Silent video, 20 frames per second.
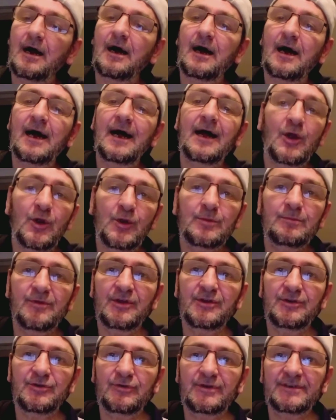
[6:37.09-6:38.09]
I hope
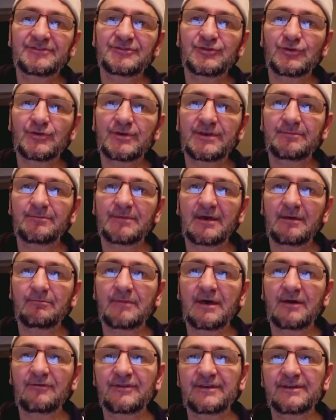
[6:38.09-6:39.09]
that you're enjoying
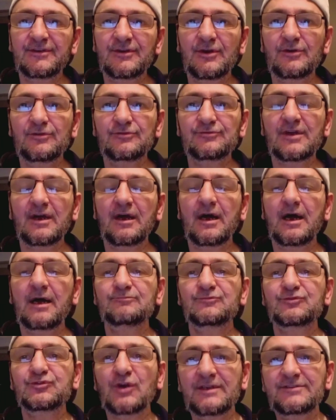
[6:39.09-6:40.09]
my videos. I'm
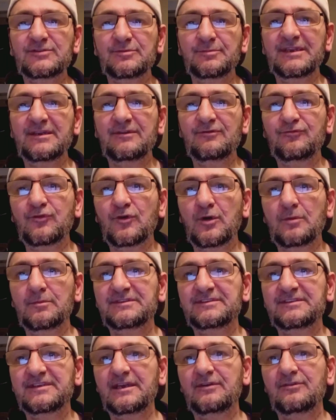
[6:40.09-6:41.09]
trying to be
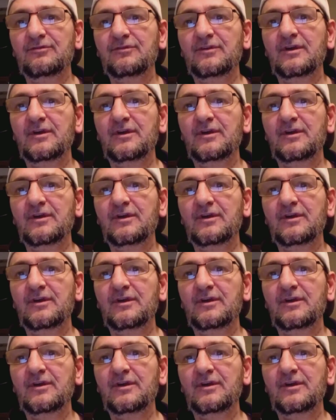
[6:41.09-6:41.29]
informative